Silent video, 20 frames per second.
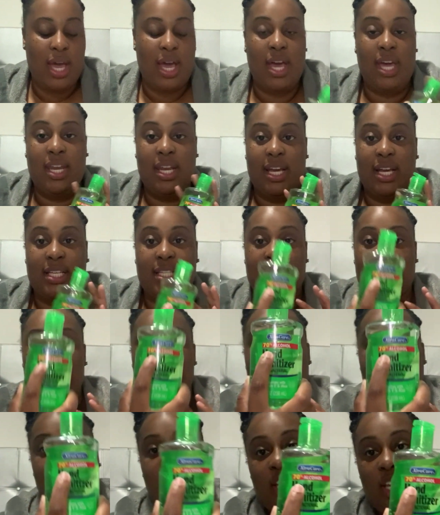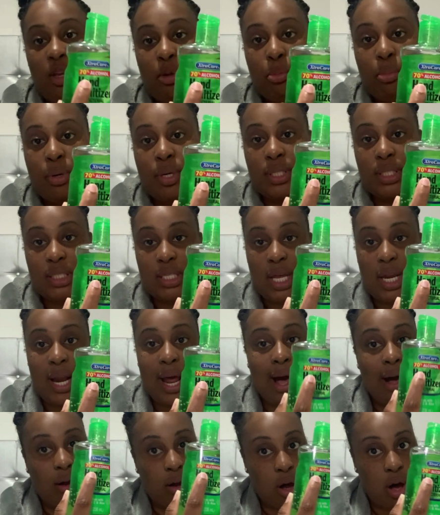and it has 70%
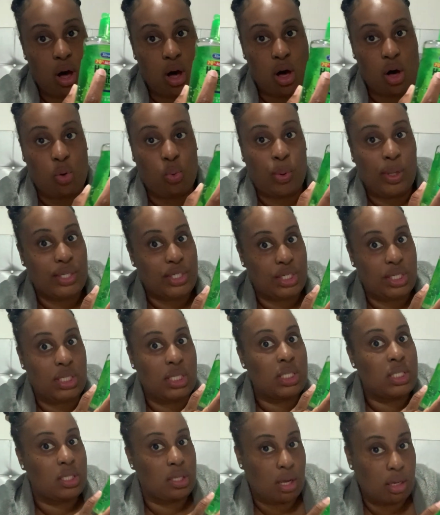alcohol, which is